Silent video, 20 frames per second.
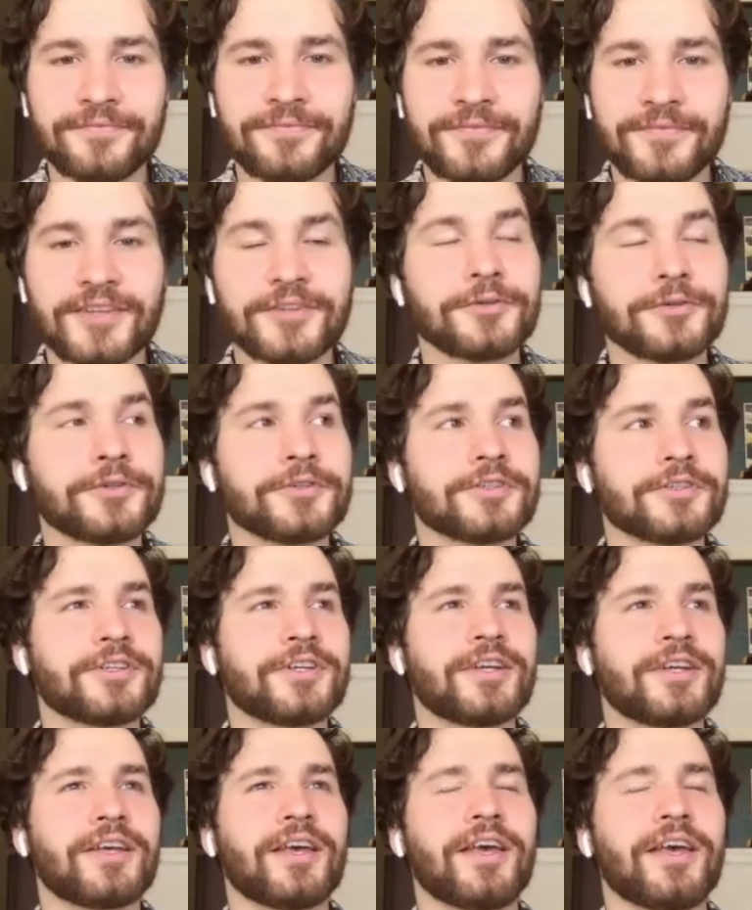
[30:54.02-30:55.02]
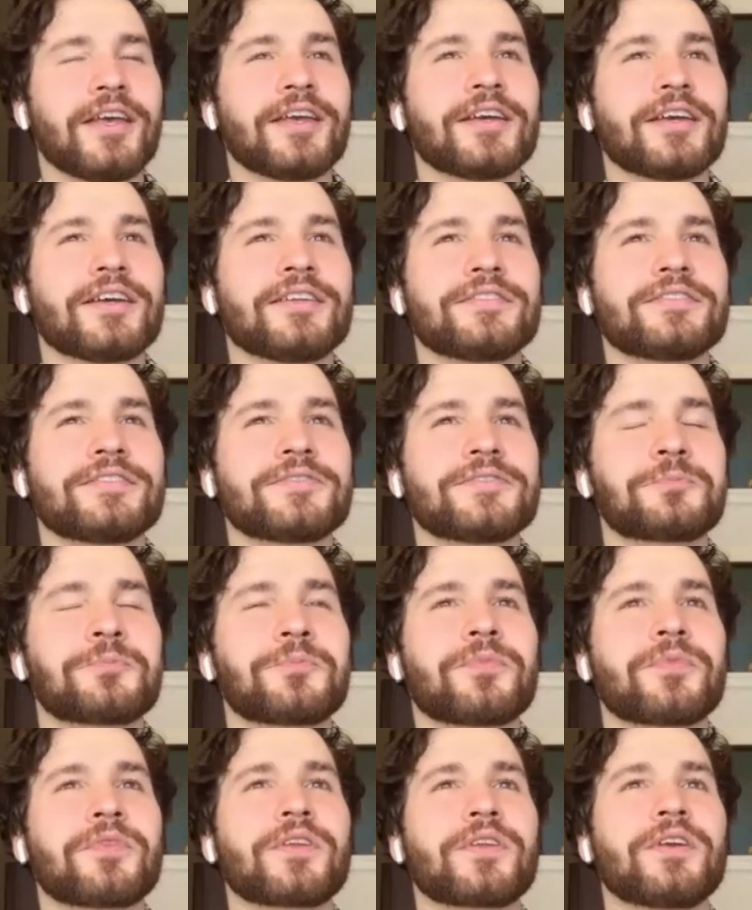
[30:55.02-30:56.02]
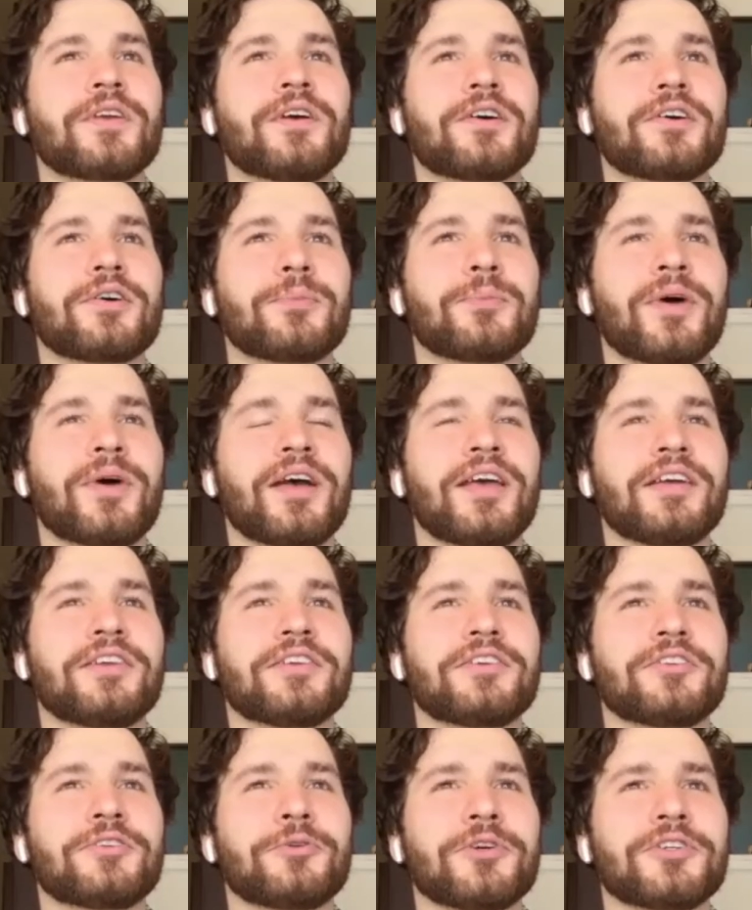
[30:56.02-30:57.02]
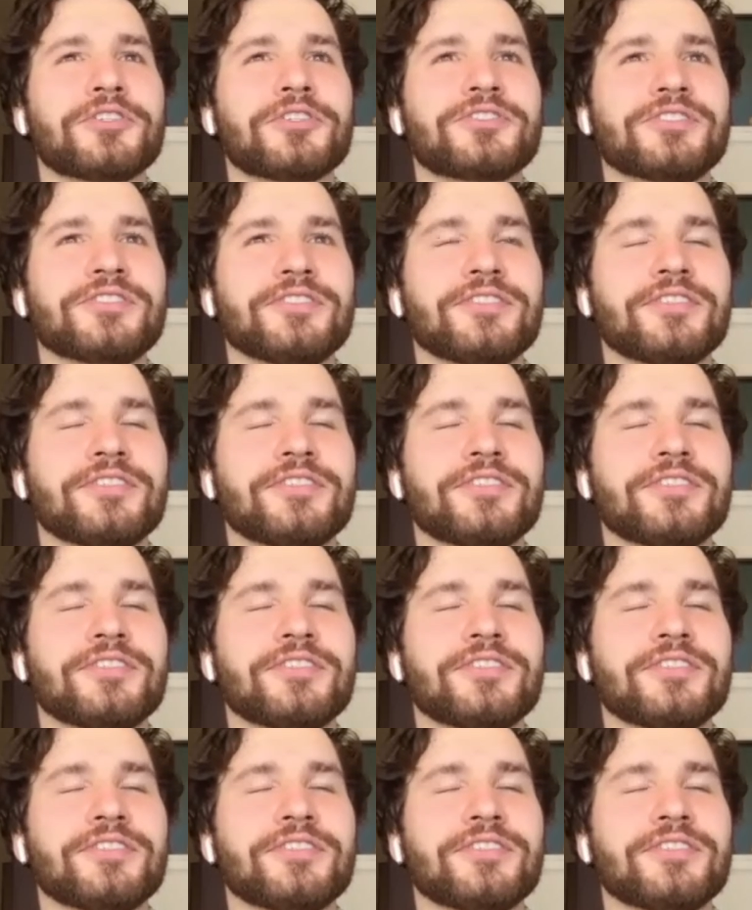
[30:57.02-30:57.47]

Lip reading: Cool. And I had a good question.